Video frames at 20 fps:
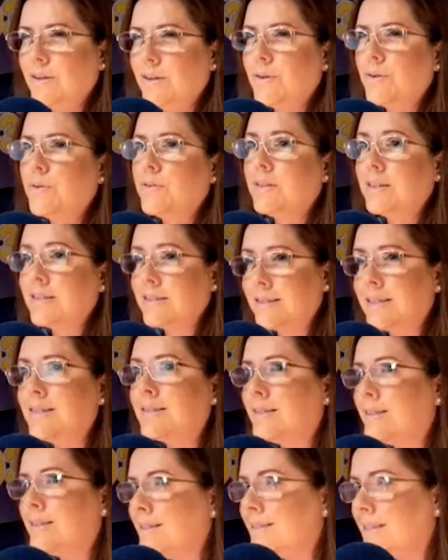
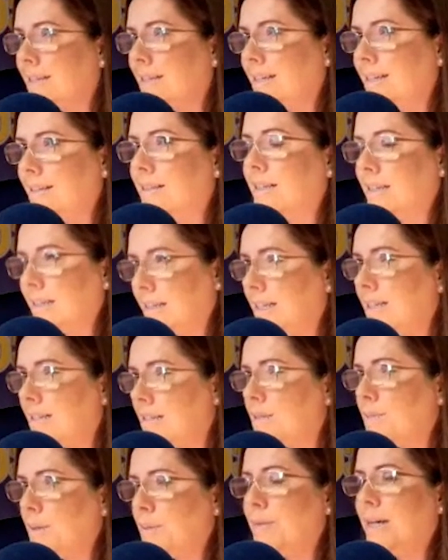This is a disease and
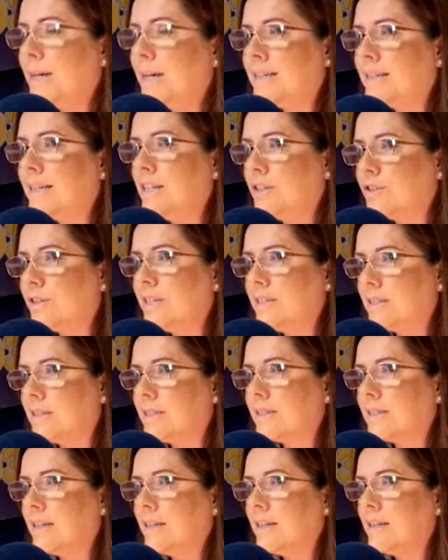it needs to be medically
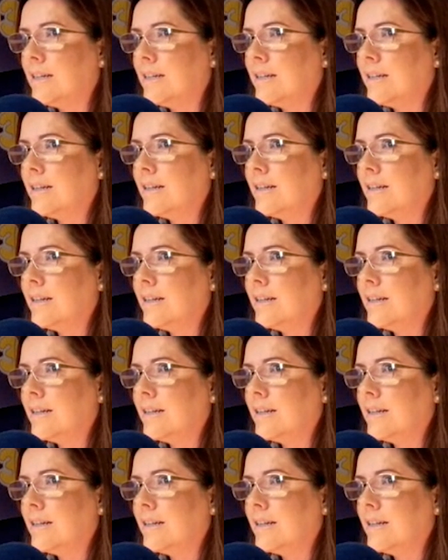treated.